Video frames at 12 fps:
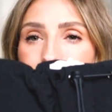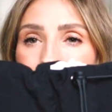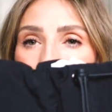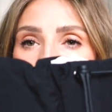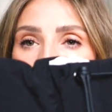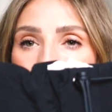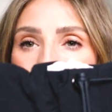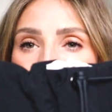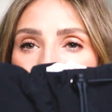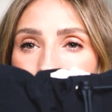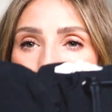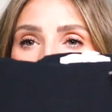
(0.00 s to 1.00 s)
they have
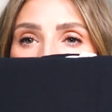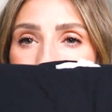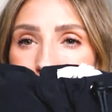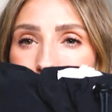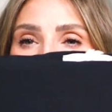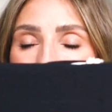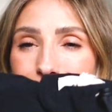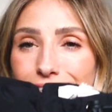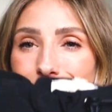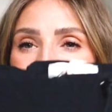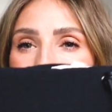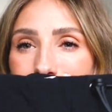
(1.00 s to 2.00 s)
this like
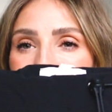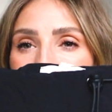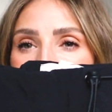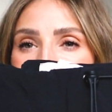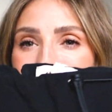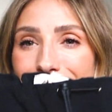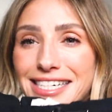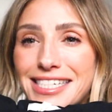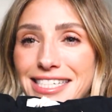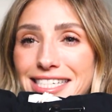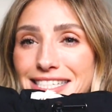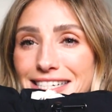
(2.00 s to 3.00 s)
elastic
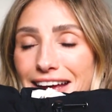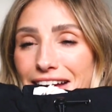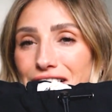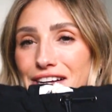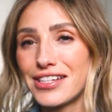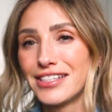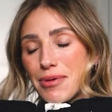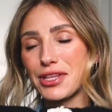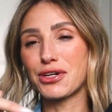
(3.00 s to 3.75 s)
detail, but